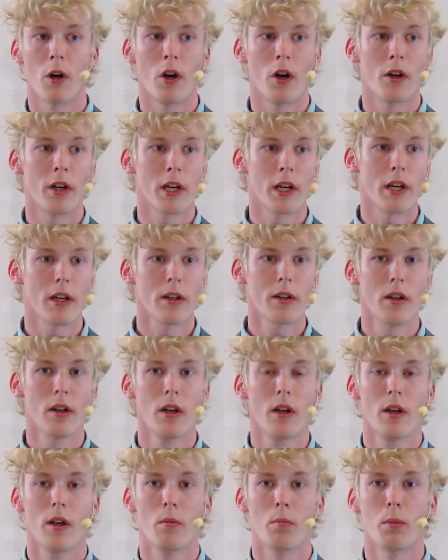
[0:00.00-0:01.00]
are here,
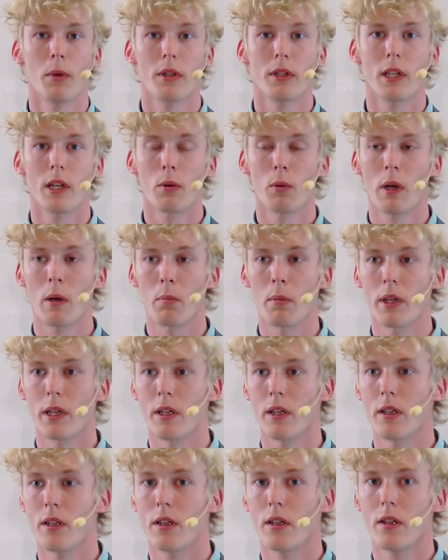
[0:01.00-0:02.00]
but they will
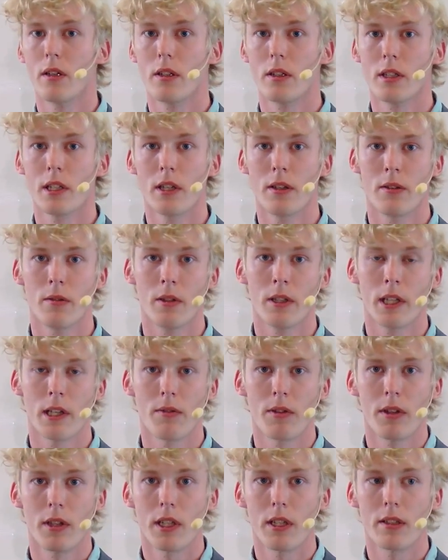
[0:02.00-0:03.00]
be
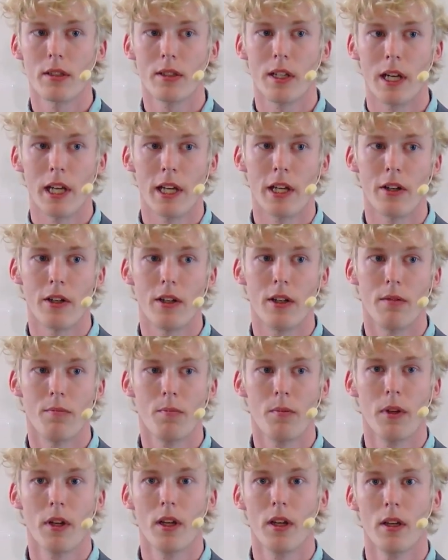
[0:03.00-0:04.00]
given these later
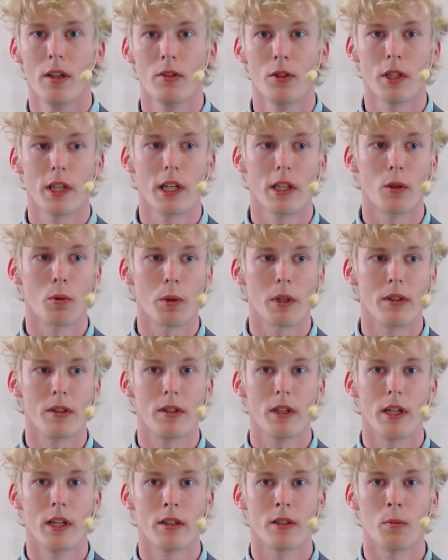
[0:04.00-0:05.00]
together with
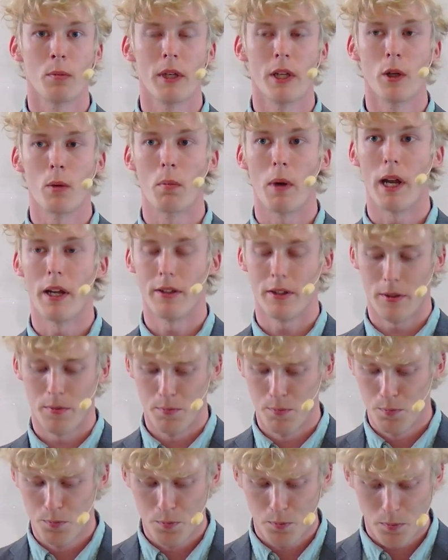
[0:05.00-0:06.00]
a tomato plant.
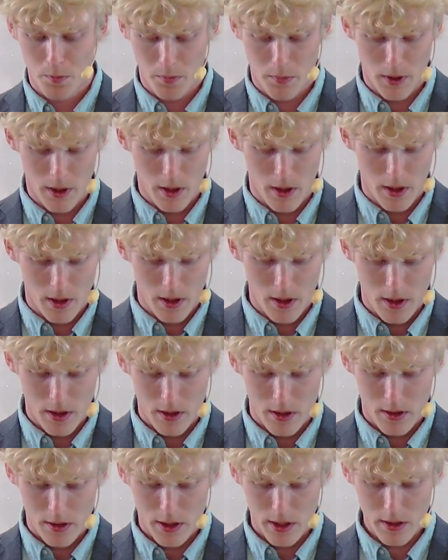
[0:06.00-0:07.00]

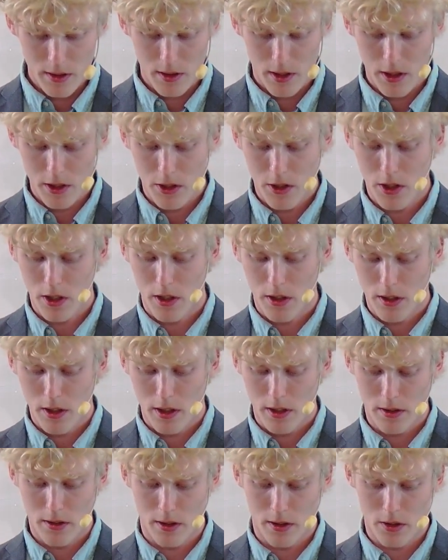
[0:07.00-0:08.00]
This teacher
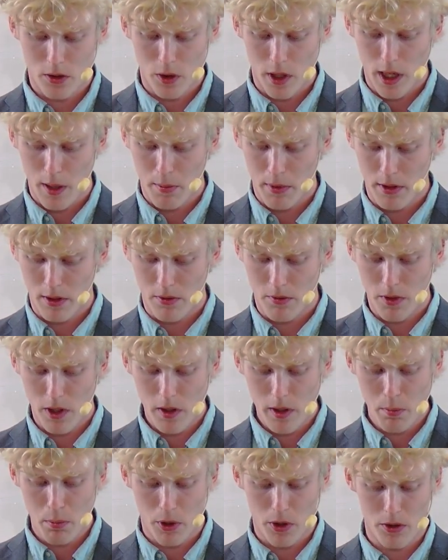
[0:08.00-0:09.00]
is described as a
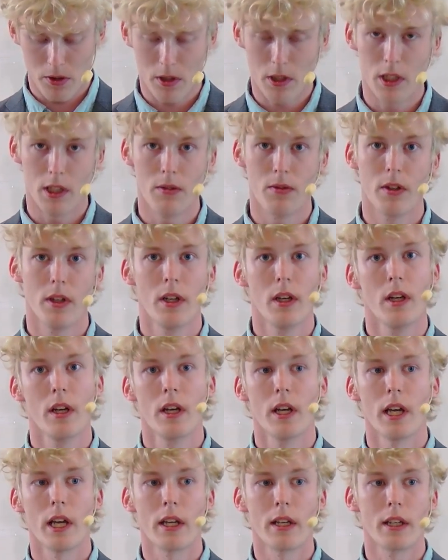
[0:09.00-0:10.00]
very positive,
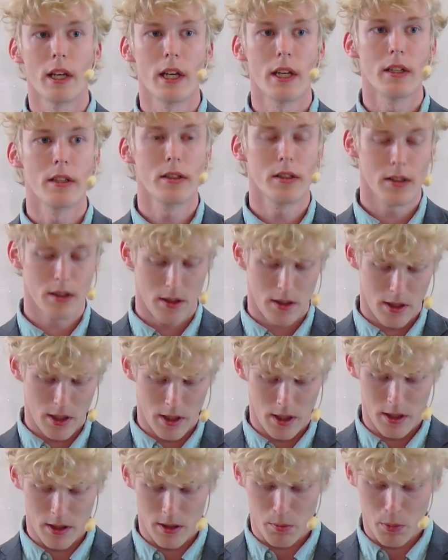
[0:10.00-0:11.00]
engaged,
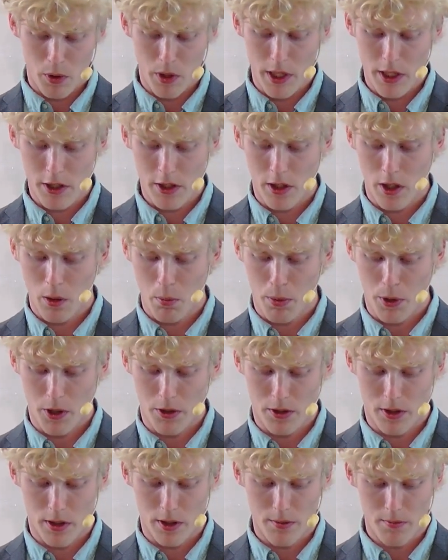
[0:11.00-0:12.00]
and inspirational
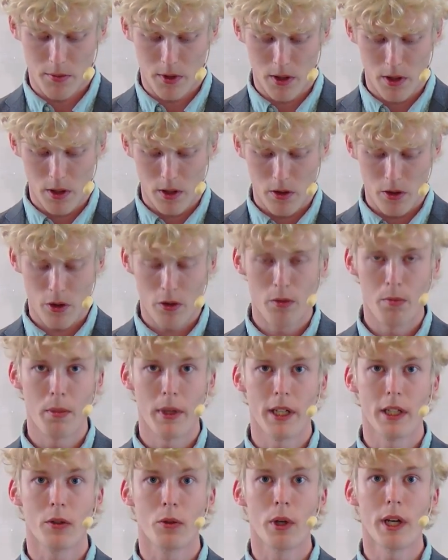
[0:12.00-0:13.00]
person who've
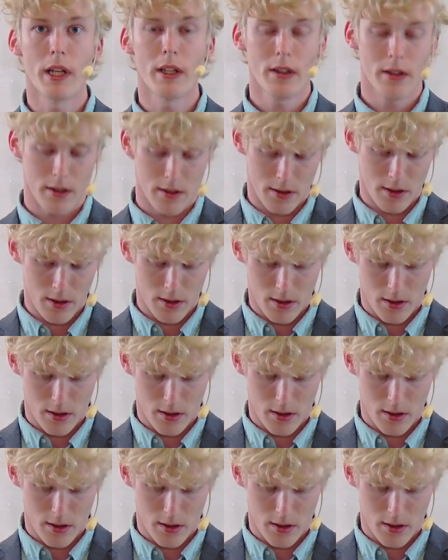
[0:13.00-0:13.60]
made great